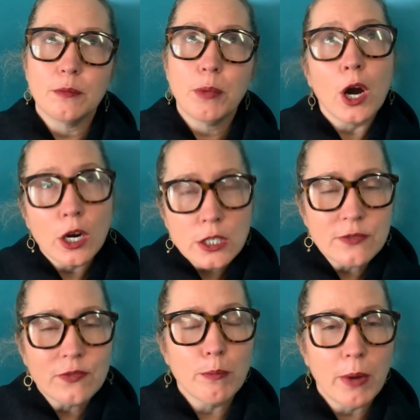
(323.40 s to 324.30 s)
parts
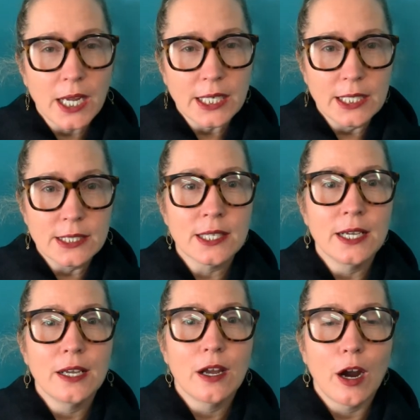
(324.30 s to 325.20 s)
of our bodies
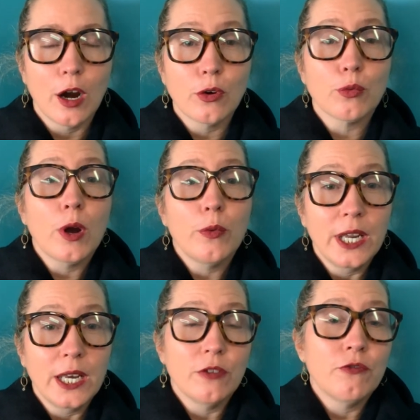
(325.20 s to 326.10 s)
are
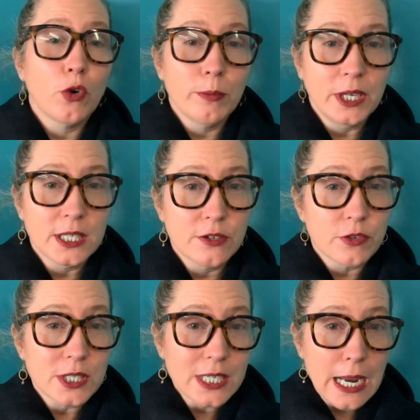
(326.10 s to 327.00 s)
growing and forming at
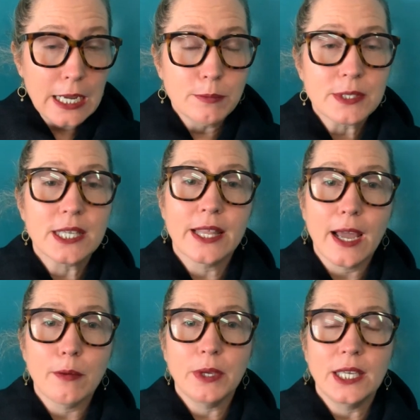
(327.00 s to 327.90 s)
different times,
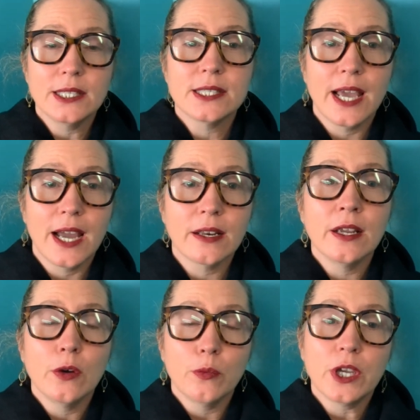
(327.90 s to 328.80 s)
that means that
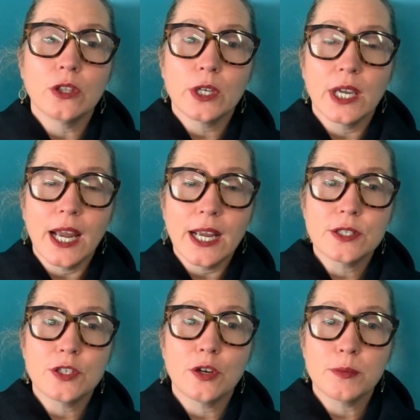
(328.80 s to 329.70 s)
we can look at
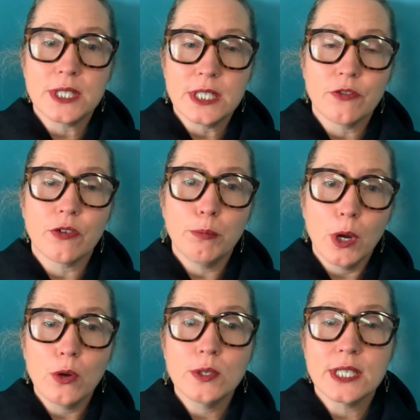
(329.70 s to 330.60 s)
isotopes in different
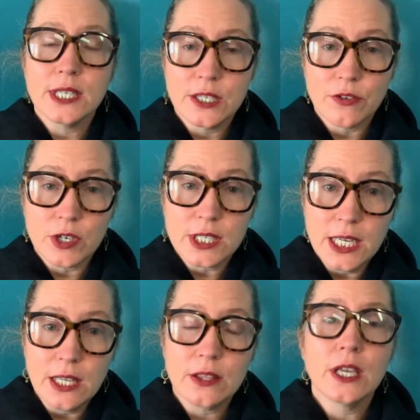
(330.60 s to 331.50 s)
bones and in different
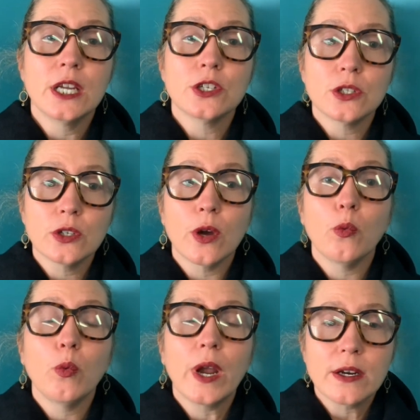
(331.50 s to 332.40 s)
teeth to look at
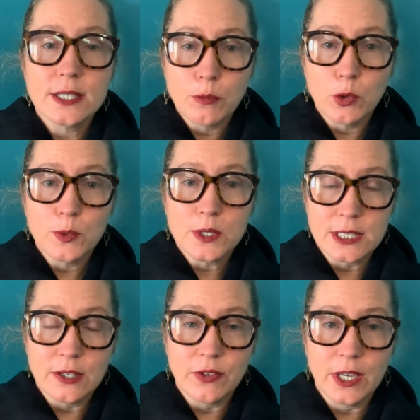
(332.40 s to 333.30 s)
where someone was
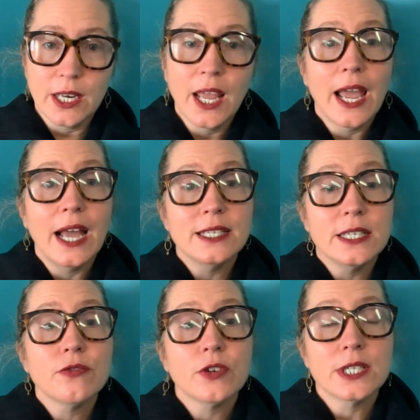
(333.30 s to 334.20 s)
living at
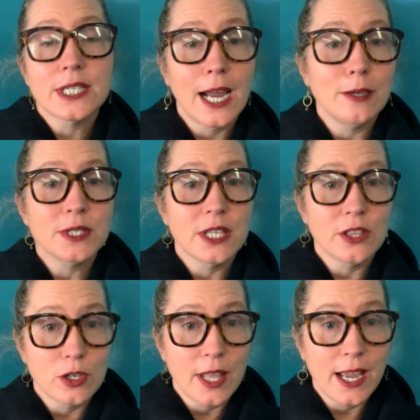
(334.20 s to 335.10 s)
different times in
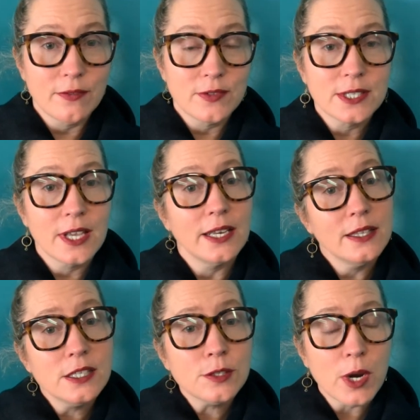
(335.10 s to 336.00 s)
their lives. And
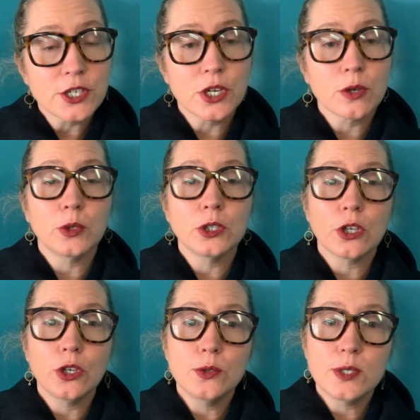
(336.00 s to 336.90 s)
in this project, we'll
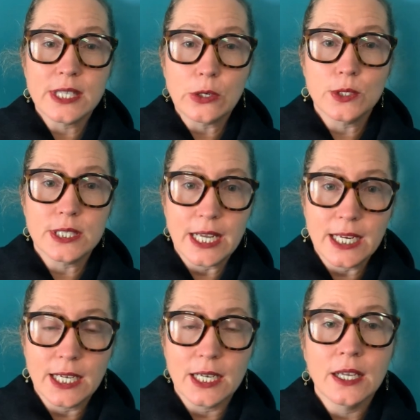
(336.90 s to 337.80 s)
use those
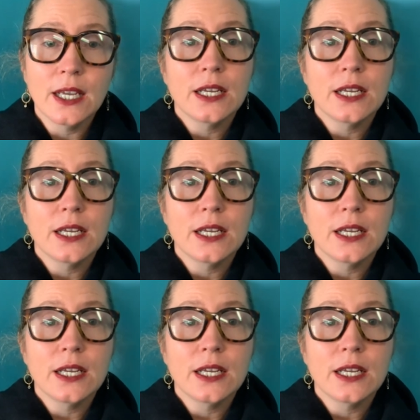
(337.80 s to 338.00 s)
data